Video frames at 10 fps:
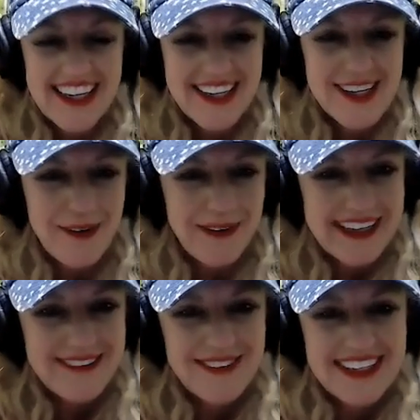get
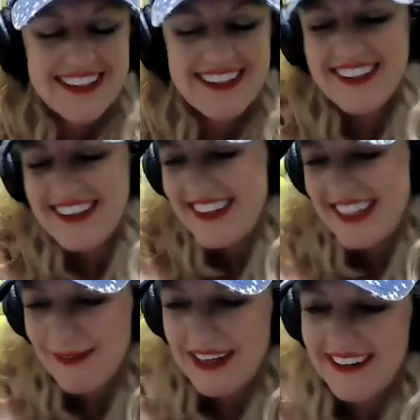annoyed when
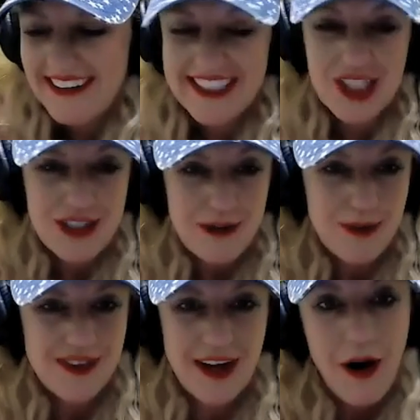they're wearing
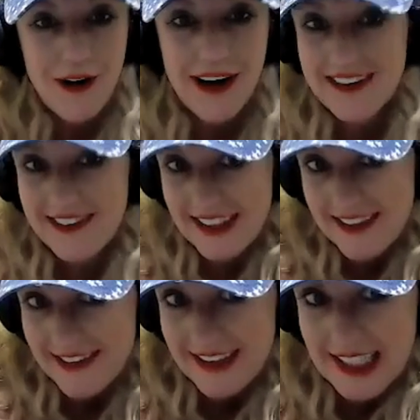shoes that aren't as
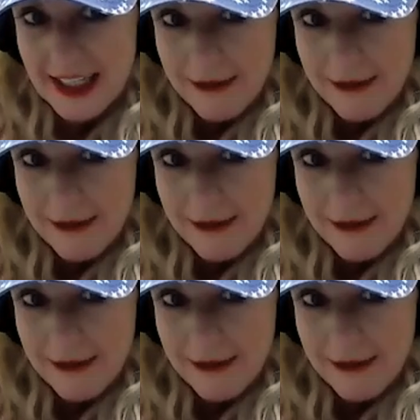easily